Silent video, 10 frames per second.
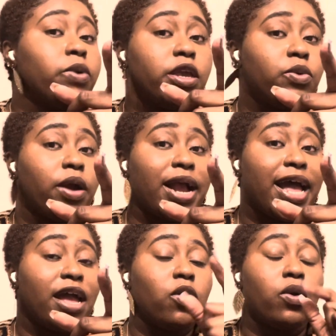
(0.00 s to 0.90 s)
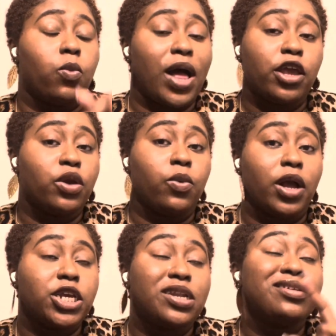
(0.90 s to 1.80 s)
where you are at or while you're
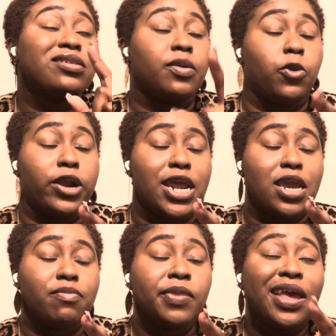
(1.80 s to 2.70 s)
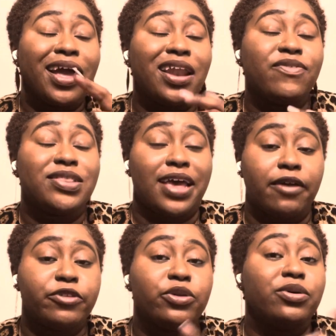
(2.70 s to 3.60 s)
watching this, good morning. And if it's
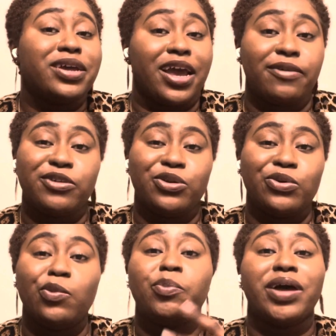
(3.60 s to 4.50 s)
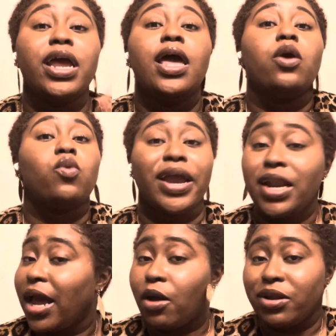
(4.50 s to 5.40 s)
afternoon, good afternoon. But right
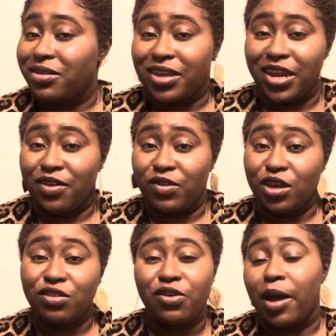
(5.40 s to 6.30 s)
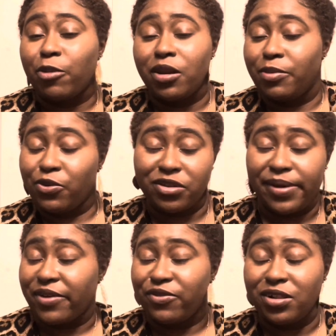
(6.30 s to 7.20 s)
now it is good evening, so I'm going to be
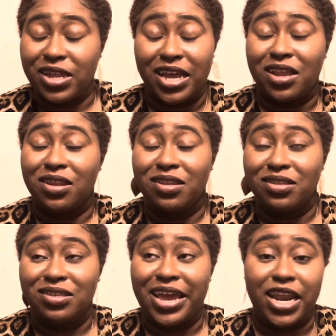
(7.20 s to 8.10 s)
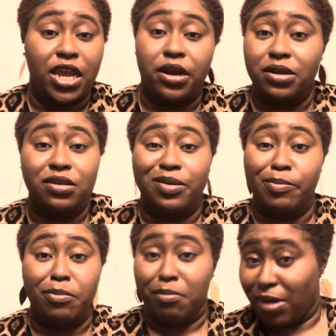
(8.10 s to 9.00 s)
respectful and adhere to
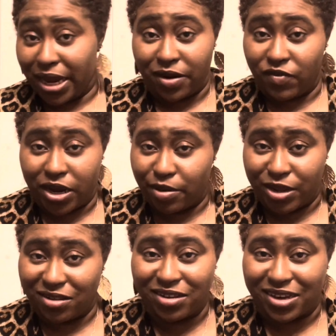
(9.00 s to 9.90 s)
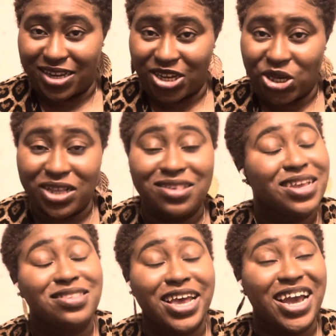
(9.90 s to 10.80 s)
my environmental conditions
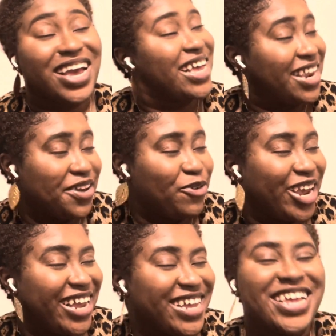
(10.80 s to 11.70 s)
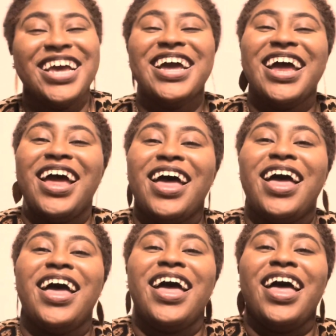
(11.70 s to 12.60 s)
and say good evening.
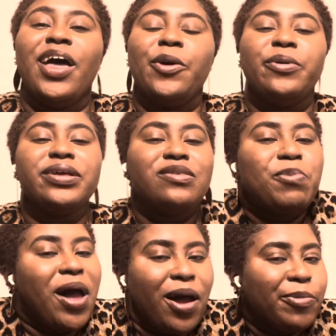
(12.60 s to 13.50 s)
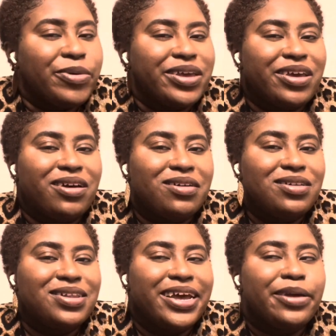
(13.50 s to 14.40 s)
What's popping,
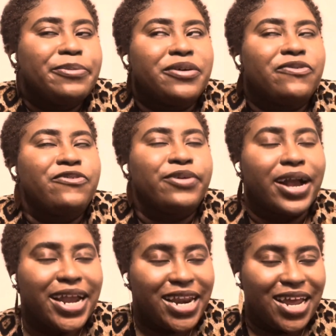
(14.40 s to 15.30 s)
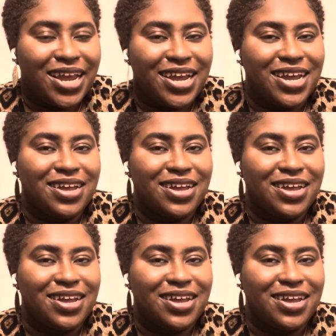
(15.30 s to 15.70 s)
y'all? Happy Friday